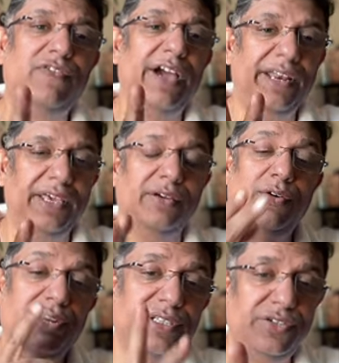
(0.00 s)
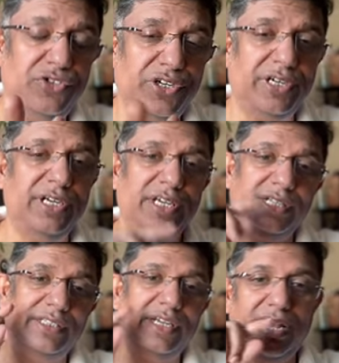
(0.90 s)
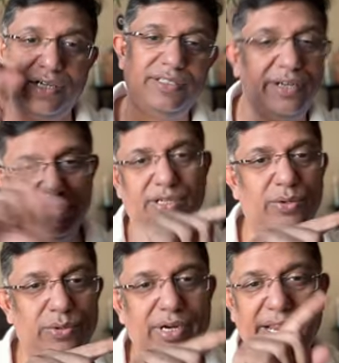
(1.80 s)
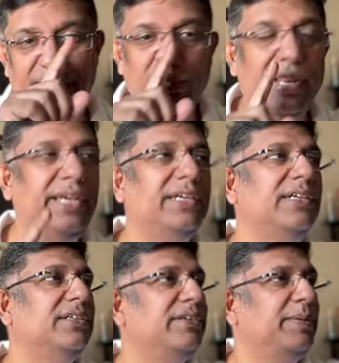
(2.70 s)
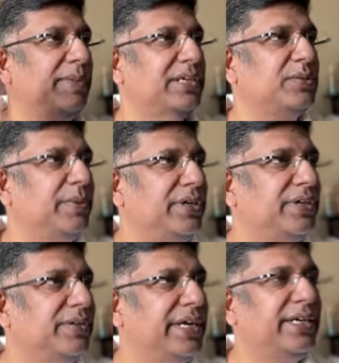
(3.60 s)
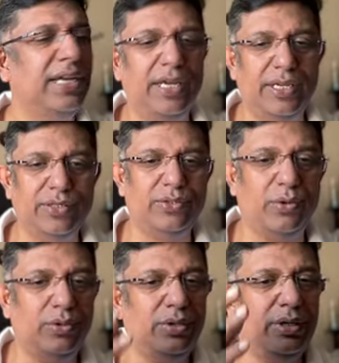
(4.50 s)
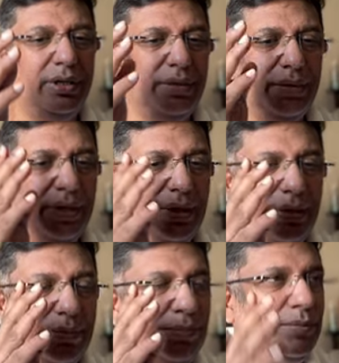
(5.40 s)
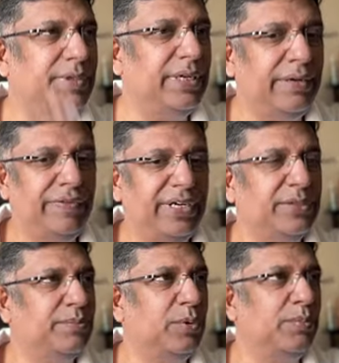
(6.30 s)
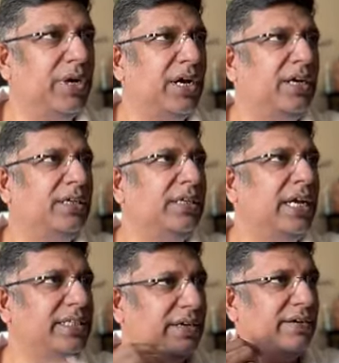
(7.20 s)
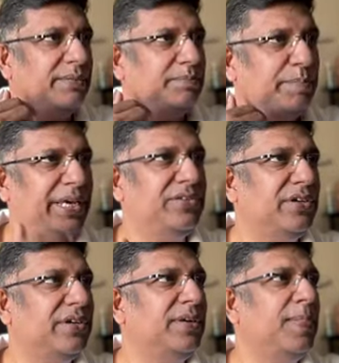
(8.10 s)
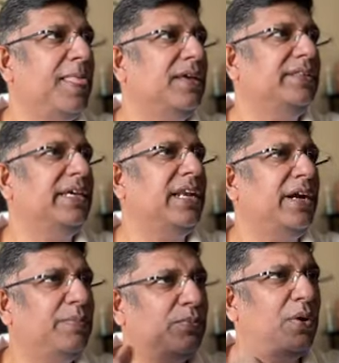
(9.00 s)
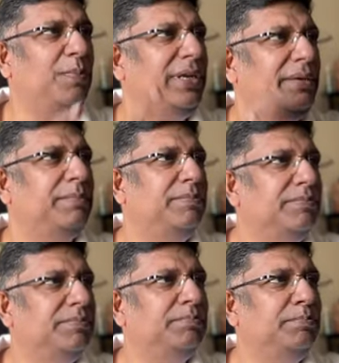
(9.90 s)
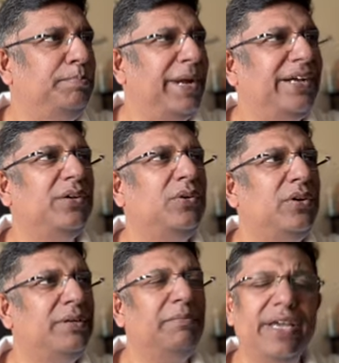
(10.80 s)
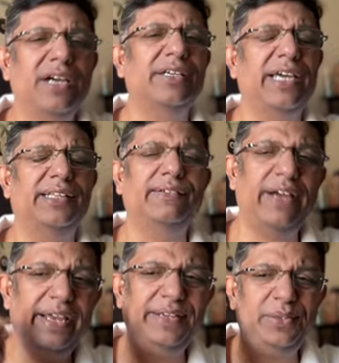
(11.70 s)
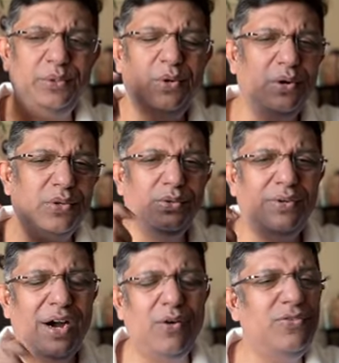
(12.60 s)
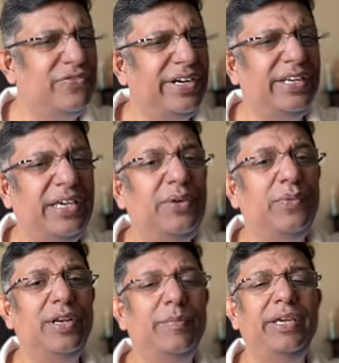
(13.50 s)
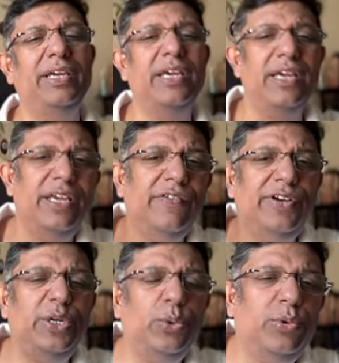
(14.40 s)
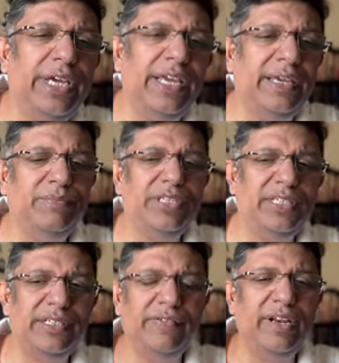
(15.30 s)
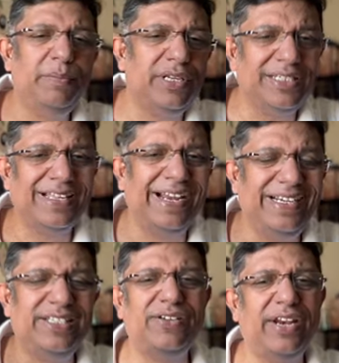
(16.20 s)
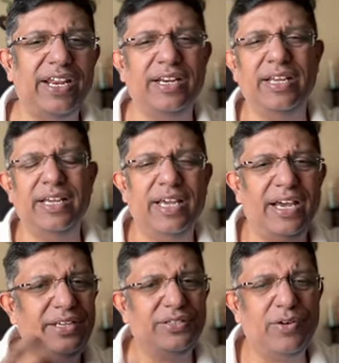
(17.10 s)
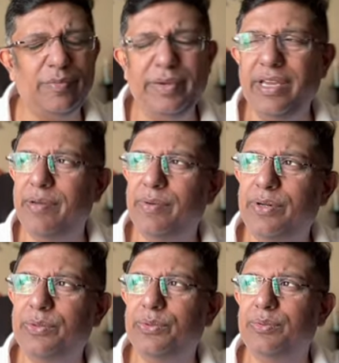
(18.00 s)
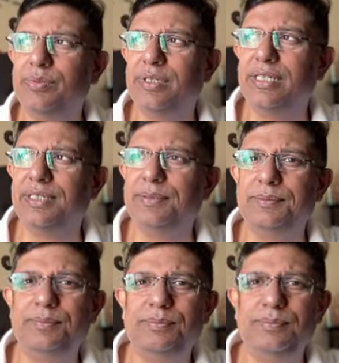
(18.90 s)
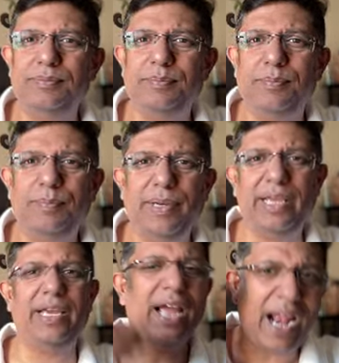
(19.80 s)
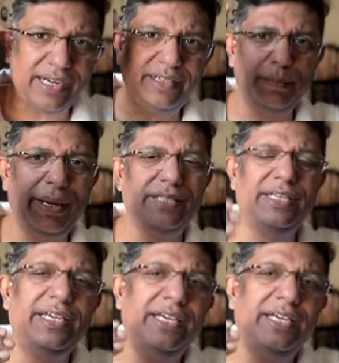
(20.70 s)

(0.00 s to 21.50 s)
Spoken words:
firing or is injured, then Akshar is a good like-to-like replacement, right? So if it is Bumrah as a pacer, then I'd probably bet on Mayank Yadav. I do not know how fit he will be. If in two games he has developed a side strain and is not being able to play at the pace,